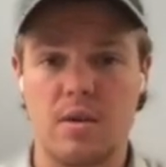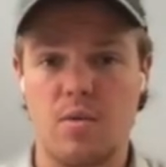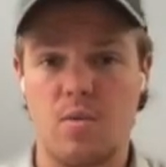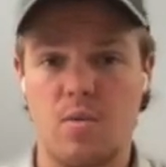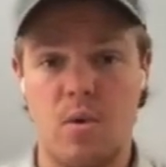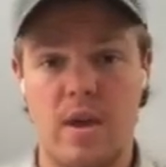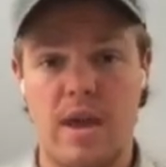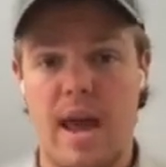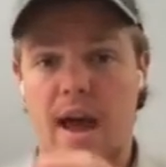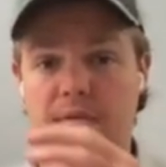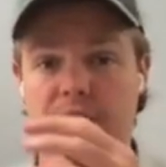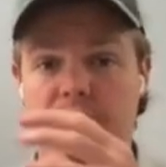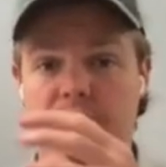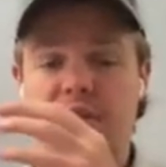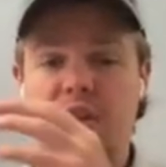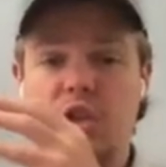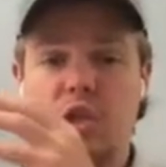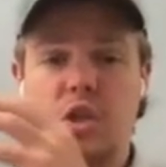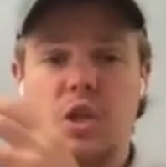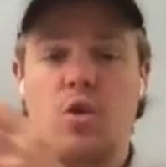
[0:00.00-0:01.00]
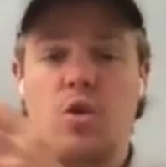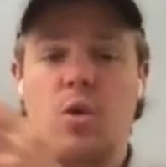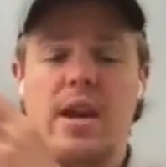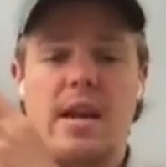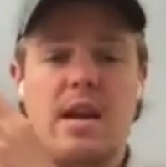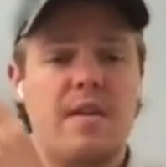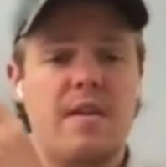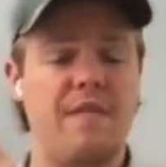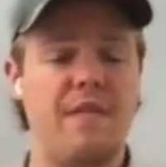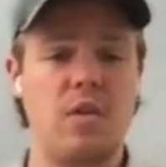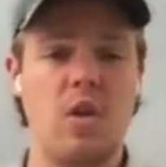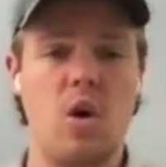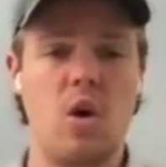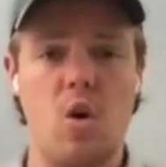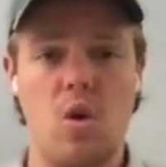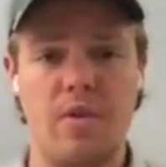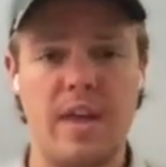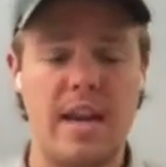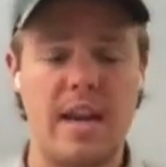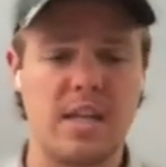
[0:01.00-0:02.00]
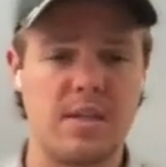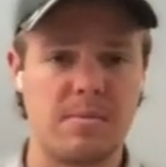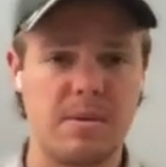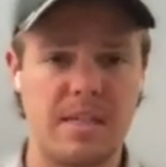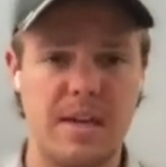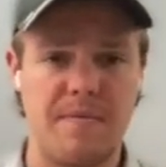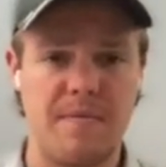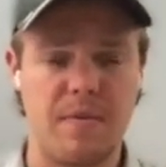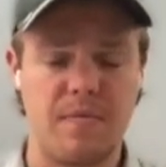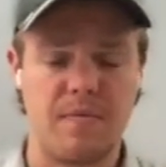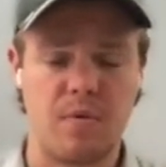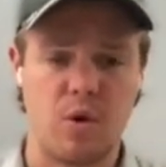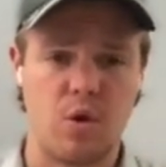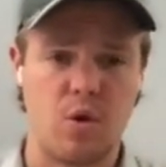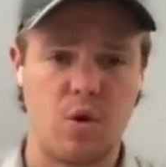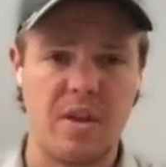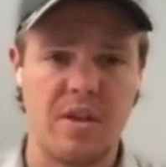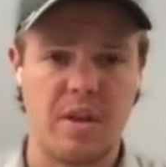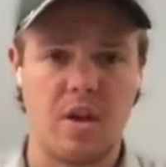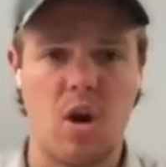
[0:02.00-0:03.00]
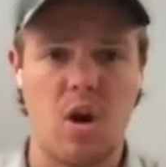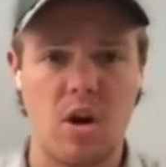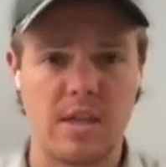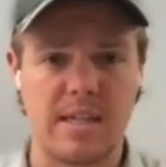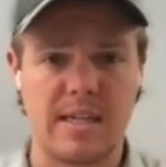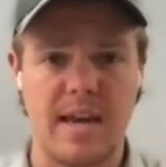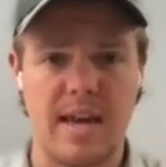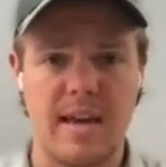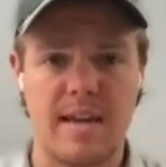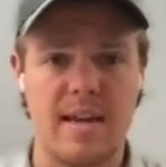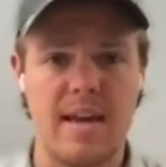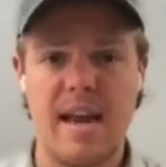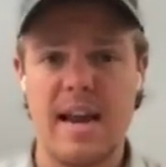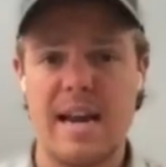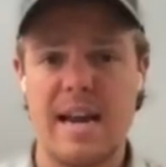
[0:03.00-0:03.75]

We have officially created a flow that is specific for creating the content.